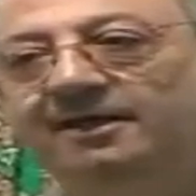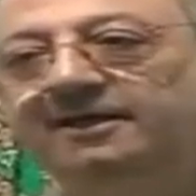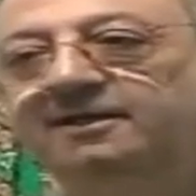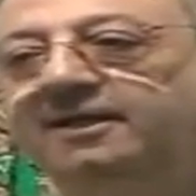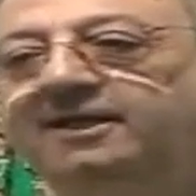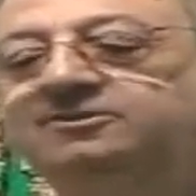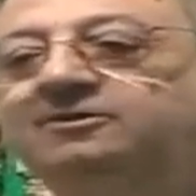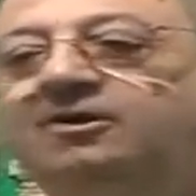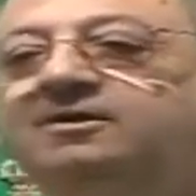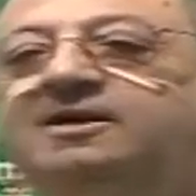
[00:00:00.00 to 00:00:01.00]
He has
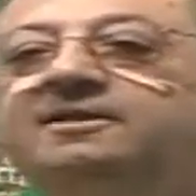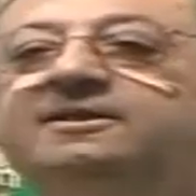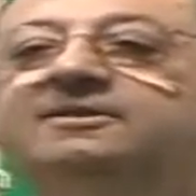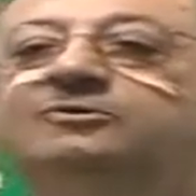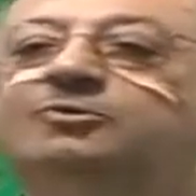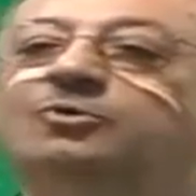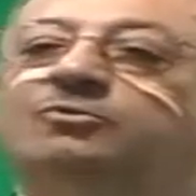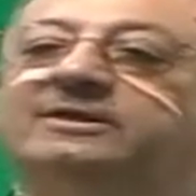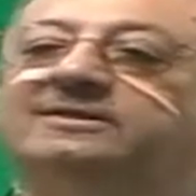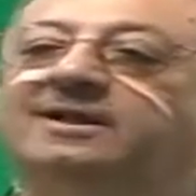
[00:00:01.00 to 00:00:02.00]
got nothing to do
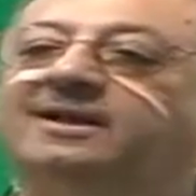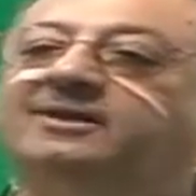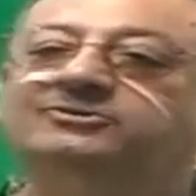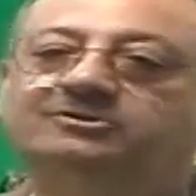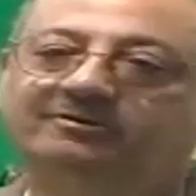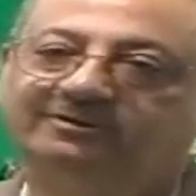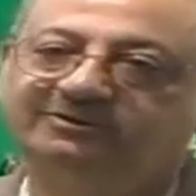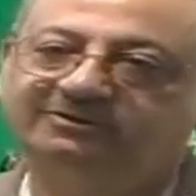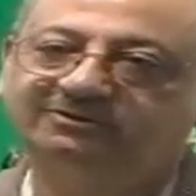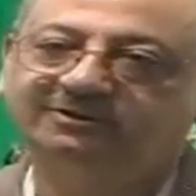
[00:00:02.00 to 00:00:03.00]
with the
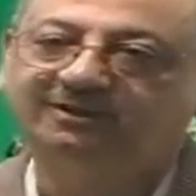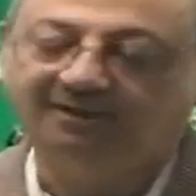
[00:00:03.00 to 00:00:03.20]
luxuries.